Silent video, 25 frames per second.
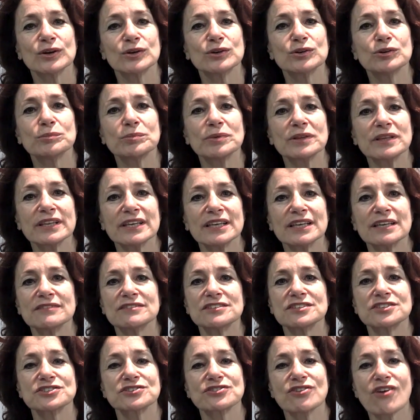who
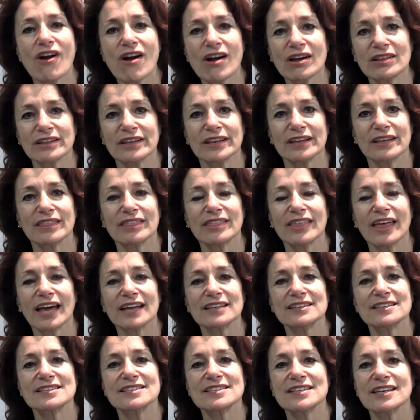believes strongly
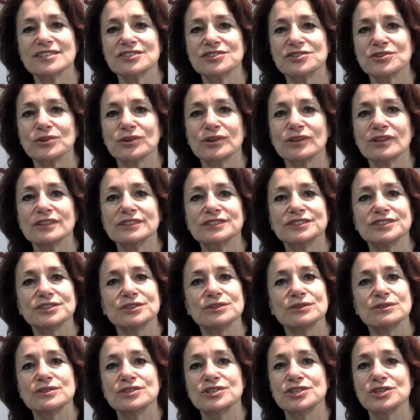that central to
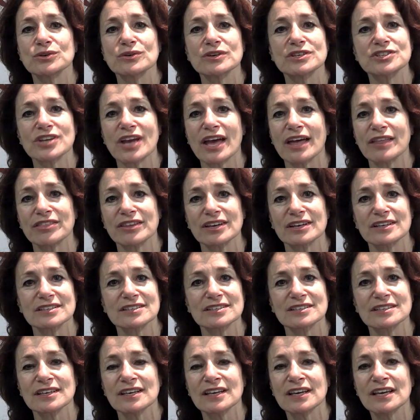Jewish
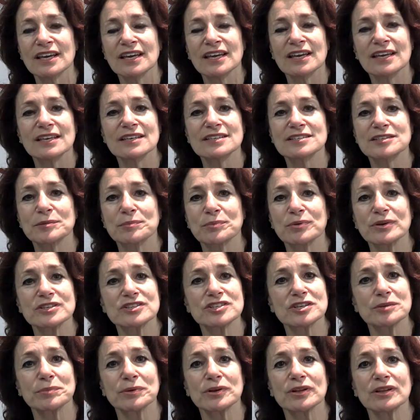ethics is the
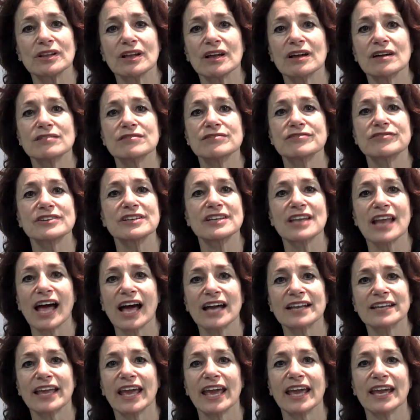principle of
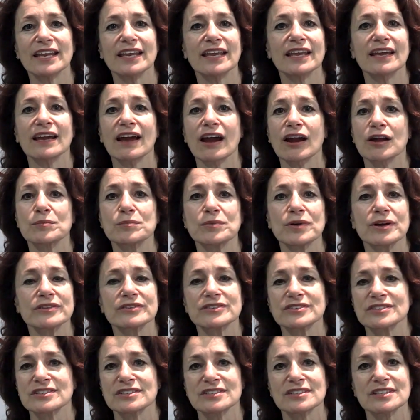not hating our
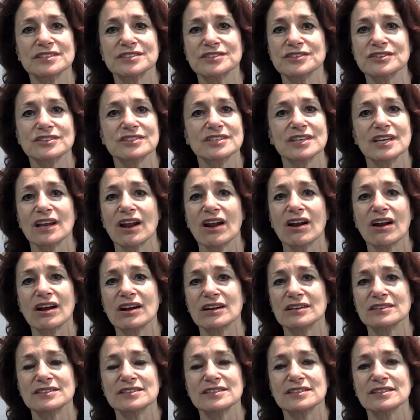brothers and sisters in our
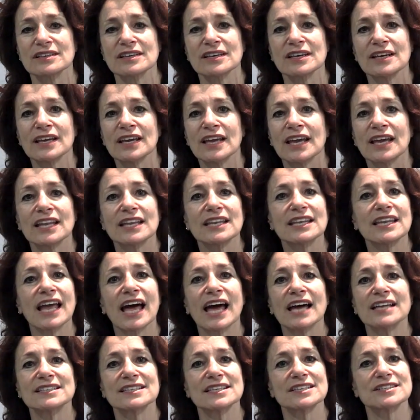hearts,
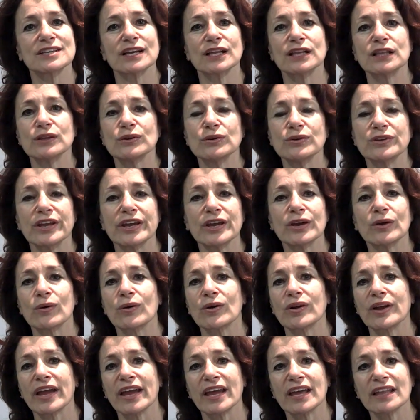not discluding
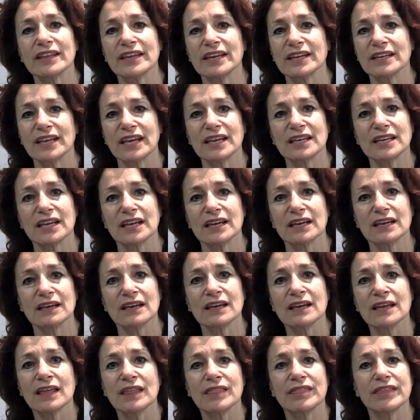or alienating
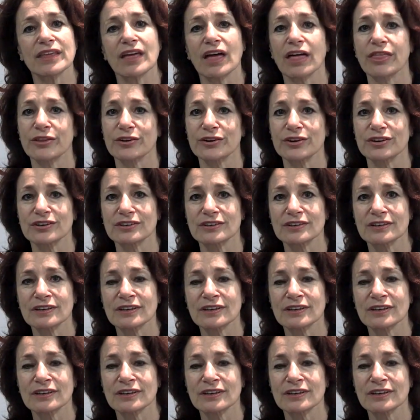the other.